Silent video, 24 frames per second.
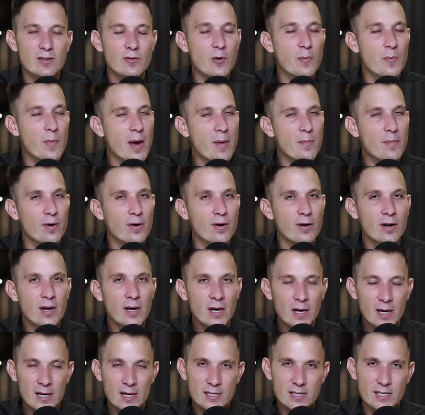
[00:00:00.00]
Remember,
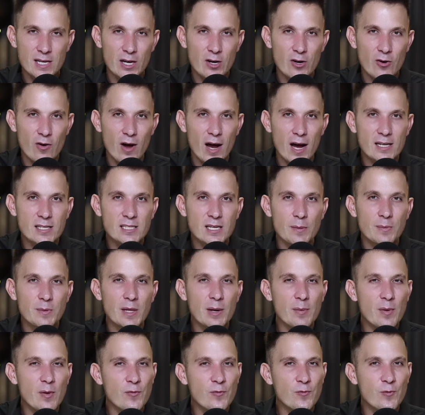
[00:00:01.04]
Zechariah chapter
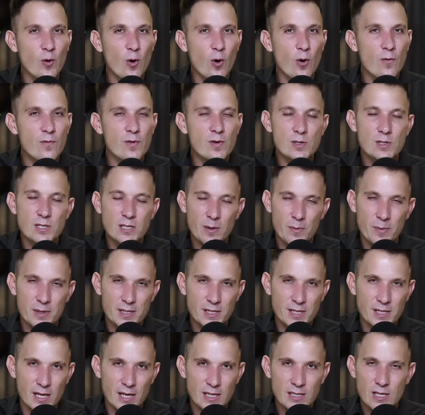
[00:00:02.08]
number 4, verse number
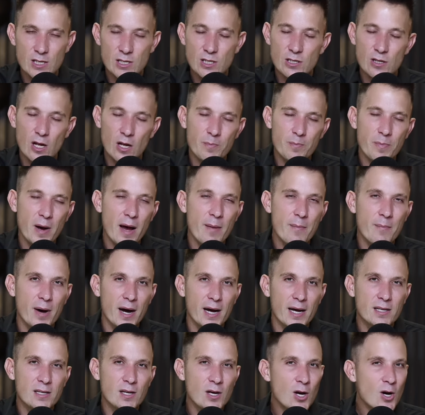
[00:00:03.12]
6 it's not by
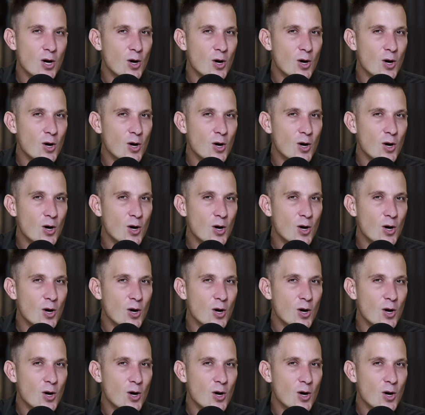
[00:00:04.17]
might